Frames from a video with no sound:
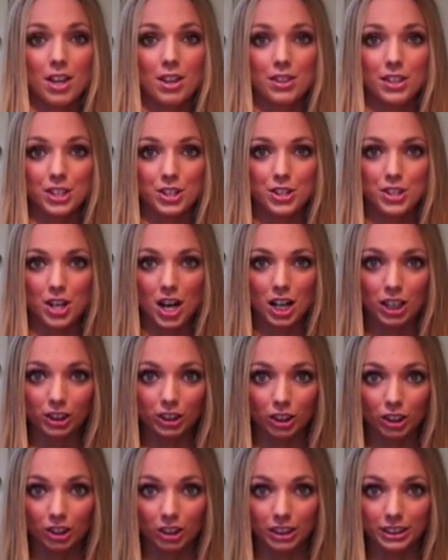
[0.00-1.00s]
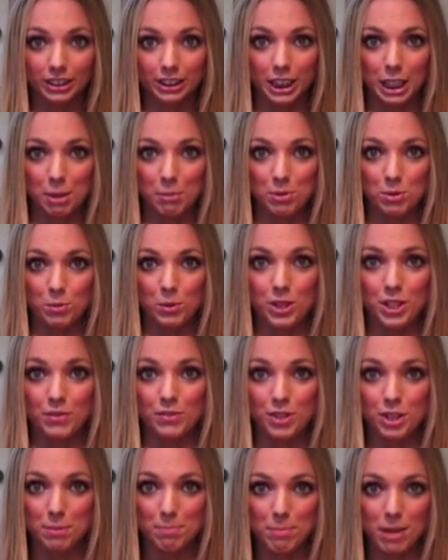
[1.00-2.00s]
the dark chocolate chips, which I've
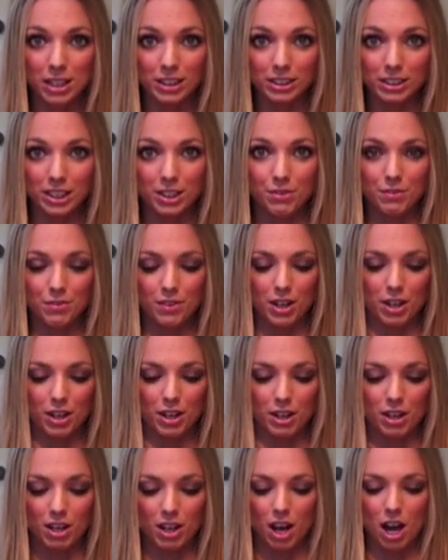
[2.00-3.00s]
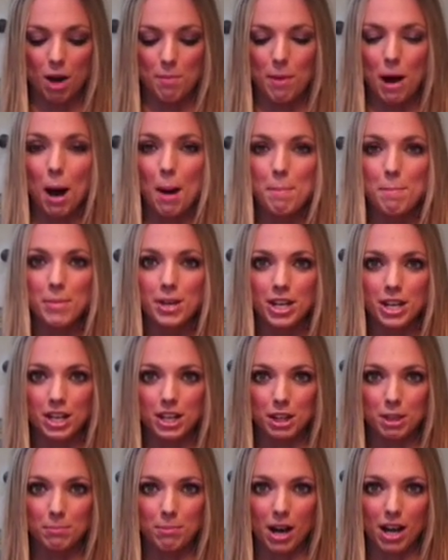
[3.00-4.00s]
just melted for about a minute
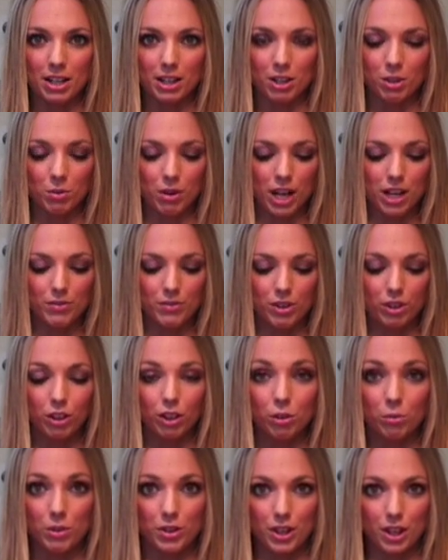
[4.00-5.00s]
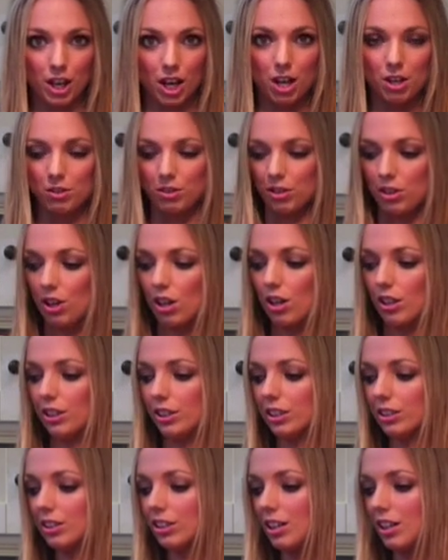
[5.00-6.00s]
in the microwave along with the coconut
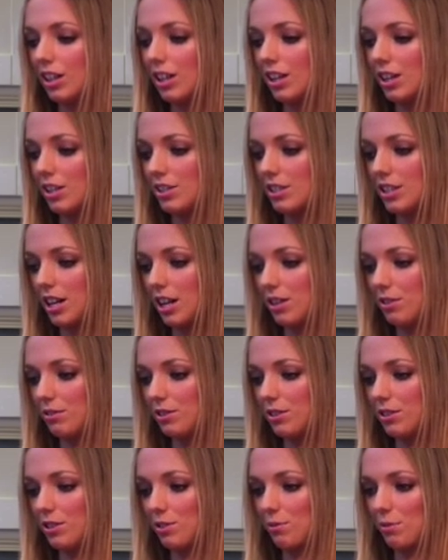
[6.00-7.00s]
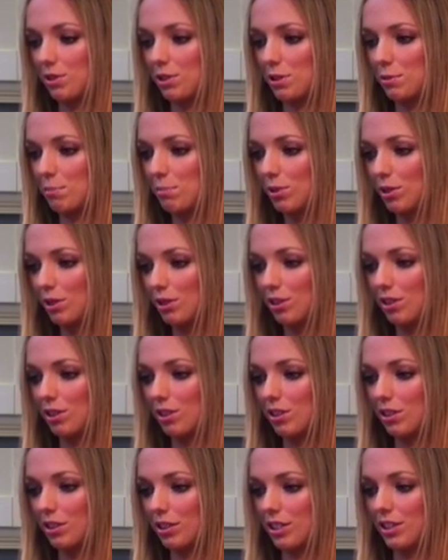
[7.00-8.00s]
oil. So you just want to
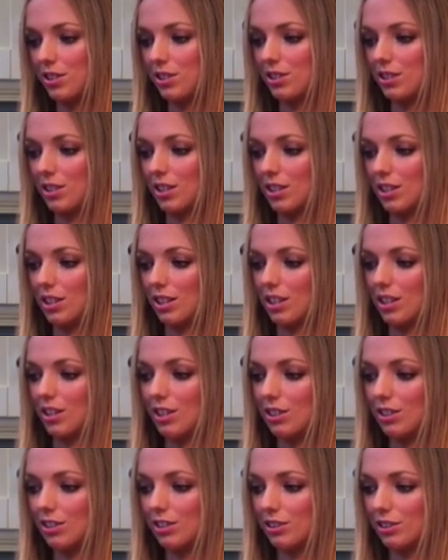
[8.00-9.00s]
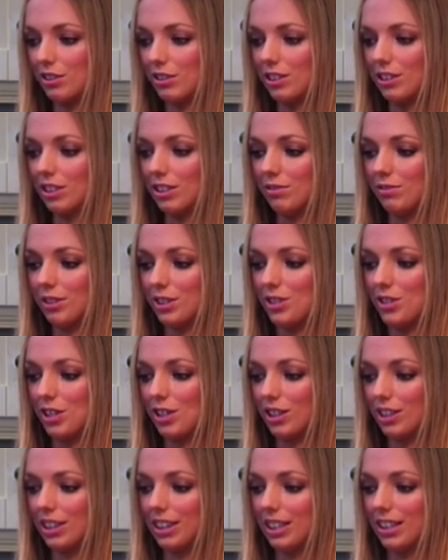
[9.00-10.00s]
pour all the lovely
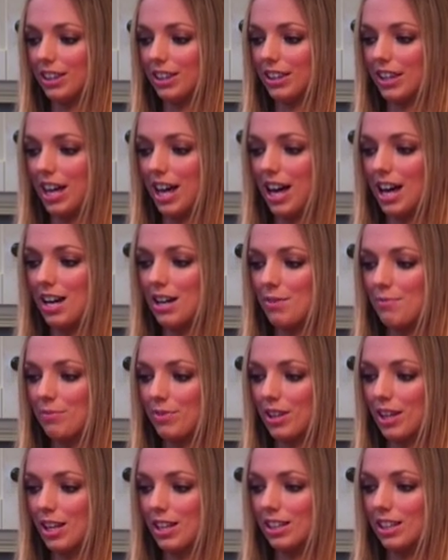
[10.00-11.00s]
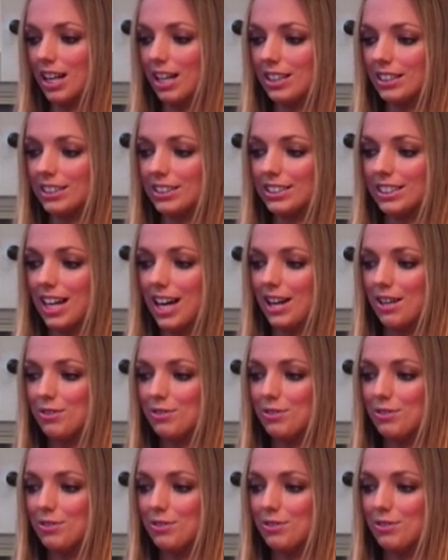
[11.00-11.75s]
chocolate in there, like so.